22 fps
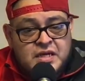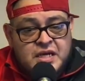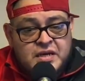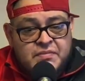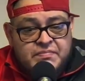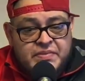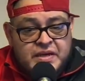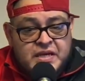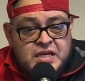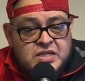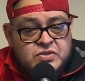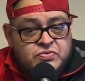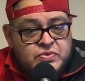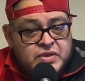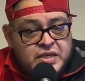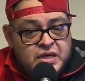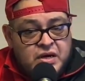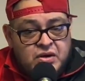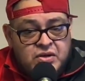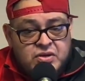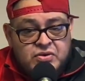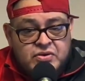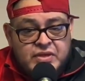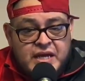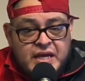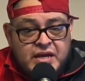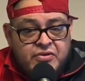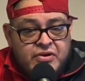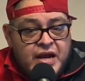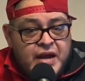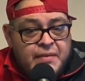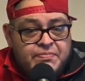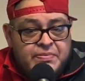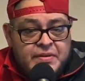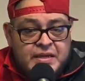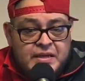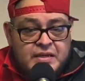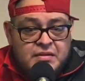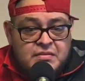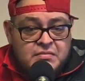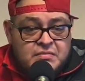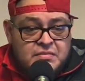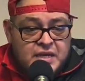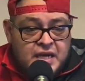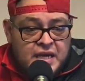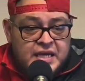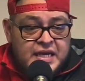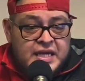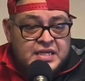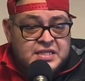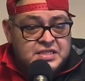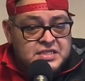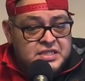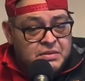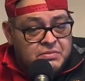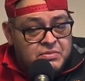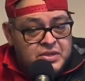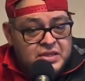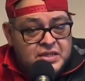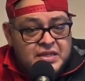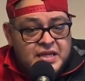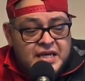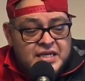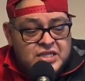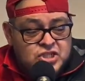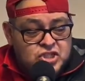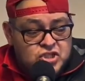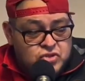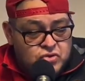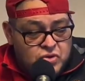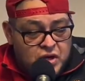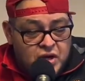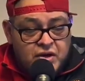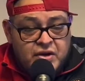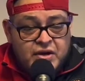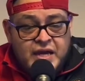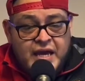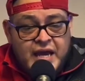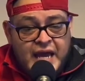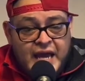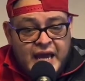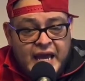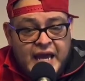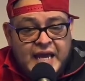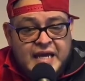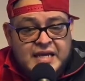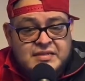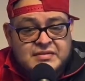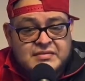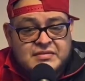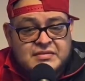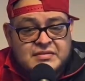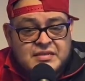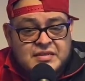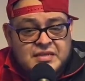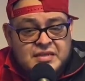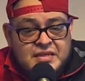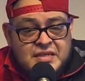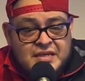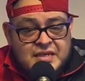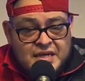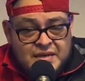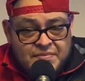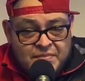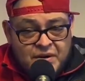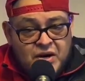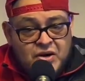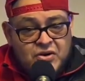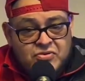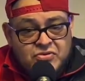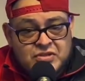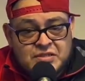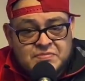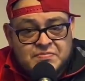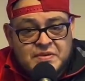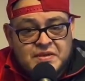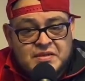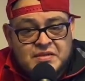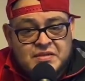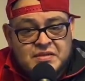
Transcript: because we all know that grappling against someone as strong as Kamaru Usman.